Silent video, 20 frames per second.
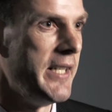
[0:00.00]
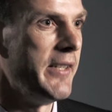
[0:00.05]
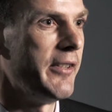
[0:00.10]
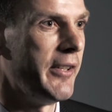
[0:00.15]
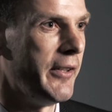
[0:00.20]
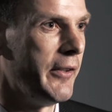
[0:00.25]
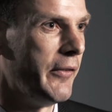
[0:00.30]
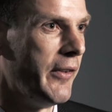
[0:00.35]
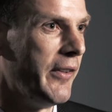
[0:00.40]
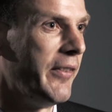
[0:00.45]

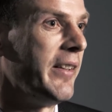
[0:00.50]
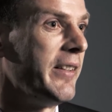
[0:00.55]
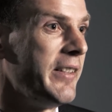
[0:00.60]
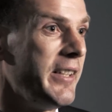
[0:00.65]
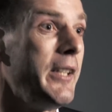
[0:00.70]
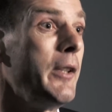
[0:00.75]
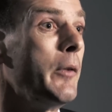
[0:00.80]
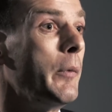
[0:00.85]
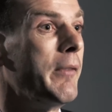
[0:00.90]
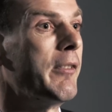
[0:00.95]
into the
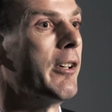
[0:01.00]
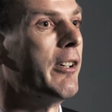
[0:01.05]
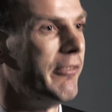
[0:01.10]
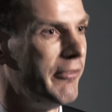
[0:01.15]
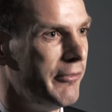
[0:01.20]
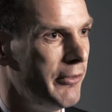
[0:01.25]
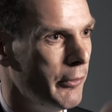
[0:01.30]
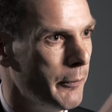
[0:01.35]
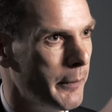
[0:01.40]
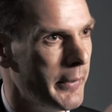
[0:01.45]
city. We've got
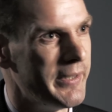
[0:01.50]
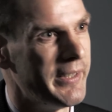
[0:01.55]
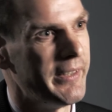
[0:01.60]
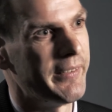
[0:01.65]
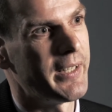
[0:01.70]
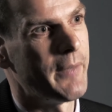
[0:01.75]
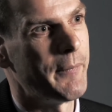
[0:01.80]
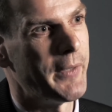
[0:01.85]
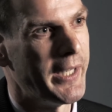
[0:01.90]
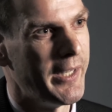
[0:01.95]

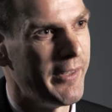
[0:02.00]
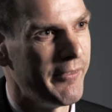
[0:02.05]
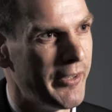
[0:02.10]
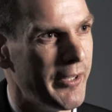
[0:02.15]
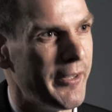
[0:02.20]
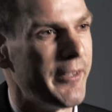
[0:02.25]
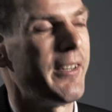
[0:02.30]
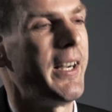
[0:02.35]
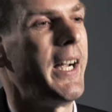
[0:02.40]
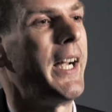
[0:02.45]
footbridges coming over
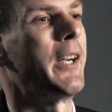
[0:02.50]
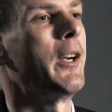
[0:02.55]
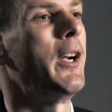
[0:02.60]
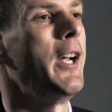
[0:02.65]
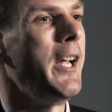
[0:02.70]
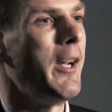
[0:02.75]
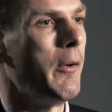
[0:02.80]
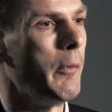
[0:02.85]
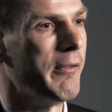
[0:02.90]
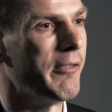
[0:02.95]
the track.
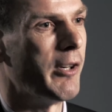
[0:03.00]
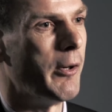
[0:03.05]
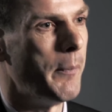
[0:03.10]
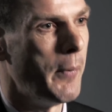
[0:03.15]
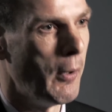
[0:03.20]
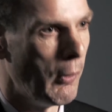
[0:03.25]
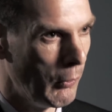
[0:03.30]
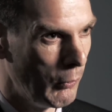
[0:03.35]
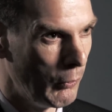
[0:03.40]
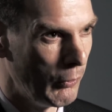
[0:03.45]
We've got
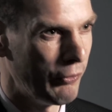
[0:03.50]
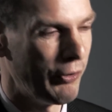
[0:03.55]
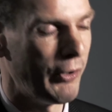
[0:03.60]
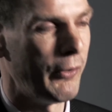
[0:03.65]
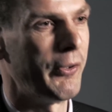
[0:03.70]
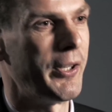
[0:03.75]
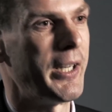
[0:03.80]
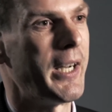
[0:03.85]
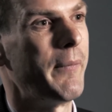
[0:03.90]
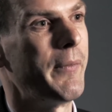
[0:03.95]
poles
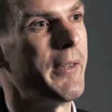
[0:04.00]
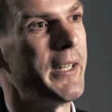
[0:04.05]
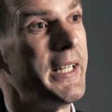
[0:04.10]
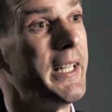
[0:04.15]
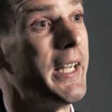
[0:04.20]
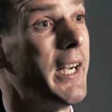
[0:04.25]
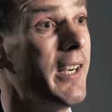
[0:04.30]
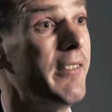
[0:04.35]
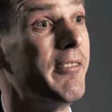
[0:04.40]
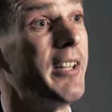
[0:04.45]
holding up
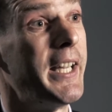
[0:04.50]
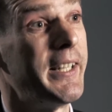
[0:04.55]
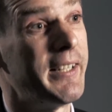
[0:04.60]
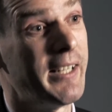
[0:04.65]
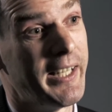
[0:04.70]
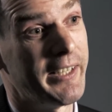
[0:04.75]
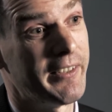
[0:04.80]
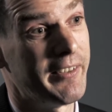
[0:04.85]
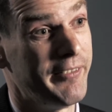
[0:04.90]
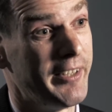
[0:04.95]
the overhead
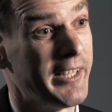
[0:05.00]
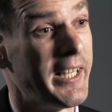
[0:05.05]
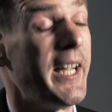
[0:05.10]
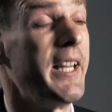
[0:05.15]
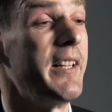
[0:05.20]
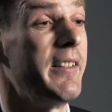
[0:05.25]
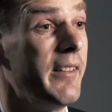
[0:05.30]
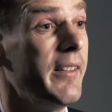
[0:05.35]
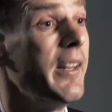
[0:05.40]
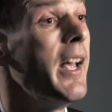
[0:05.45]

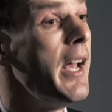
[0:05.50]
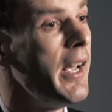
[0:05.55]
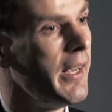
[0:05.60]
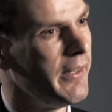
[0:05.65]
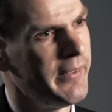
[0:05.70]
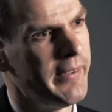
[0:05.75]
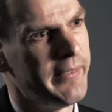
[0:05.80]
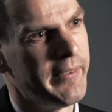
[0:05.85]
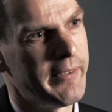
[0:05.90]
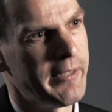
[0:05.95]
electrification.
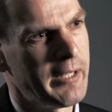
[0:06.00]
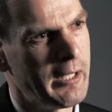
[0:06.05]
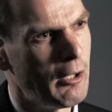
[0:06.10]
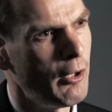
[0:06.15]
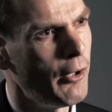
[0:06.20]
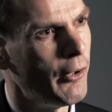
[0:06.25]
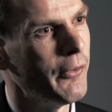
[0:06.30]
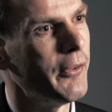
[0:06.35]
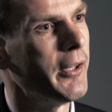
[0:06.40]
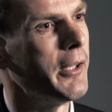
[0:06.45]
So there's a
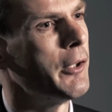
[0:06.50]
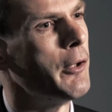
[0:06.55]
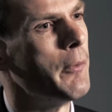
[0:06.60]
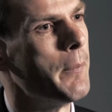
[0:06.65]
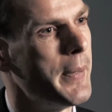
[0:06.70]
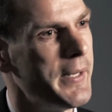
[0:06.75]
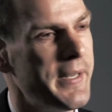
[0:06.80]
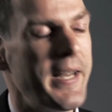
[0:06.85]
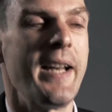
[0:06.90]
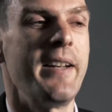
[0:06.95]
lot that
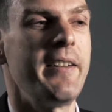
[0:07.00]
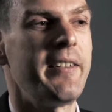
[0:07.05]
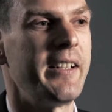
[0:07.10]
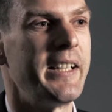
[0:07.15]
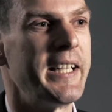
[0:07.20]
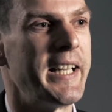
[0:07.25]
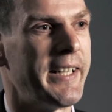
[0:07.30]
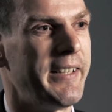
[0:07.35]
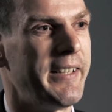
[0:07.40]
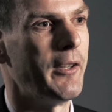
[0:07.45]
could
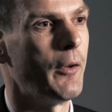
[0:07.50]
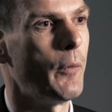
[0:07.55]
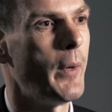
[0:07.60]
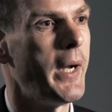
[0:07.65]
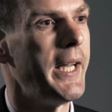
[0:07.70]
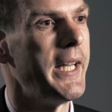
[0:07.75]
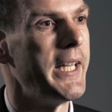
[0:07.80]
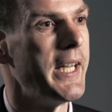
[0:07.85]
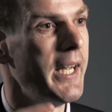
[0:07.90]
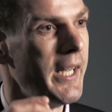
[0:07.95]
potentially in the
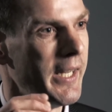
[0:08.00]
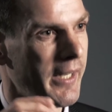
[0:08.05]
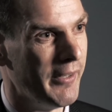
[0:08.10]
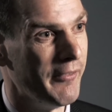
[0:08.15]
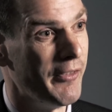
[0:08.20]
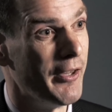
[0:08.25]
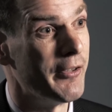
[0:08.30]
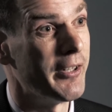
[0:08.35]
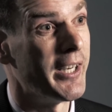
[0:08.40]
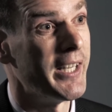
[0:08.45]
way
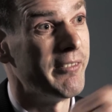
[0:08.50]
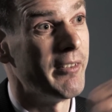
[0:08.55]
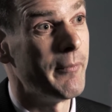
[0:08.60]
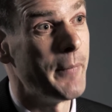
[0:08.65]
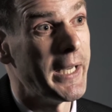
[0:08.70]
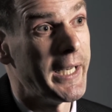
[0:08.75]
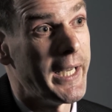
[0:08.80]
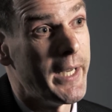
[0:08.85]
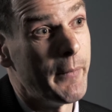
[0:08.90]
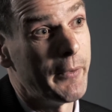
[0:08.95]
of the driver
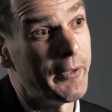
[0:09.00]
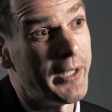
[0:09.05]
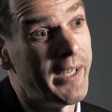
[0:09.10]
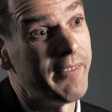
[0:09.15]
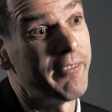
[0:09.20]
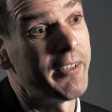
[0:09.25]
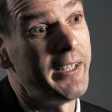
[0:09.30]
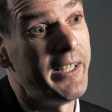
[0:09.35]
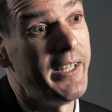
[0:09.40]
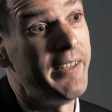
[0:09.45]
being able to
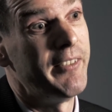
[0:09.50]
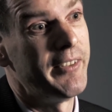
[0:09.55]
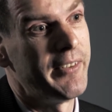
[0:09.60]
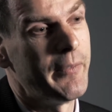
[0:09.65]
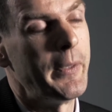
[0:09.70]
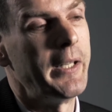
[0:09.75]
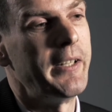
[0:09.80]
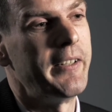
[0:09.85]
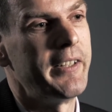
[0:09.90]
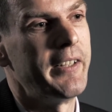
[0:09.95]
have clear
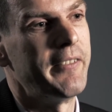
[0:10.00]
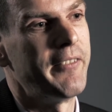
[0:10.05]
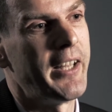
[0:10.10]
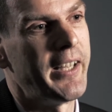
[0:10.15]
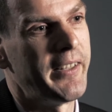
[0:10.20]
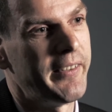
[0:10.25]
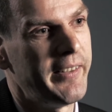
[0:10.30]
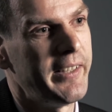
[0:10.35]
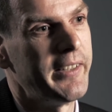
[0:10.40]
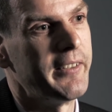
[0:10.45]
visibility of
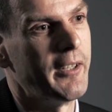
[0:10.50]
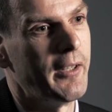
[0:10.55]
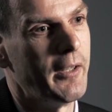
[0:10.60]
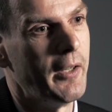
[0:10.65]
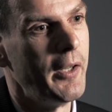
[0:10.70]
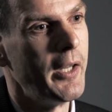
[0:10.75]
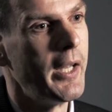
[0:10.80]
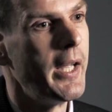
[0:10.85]
that signal.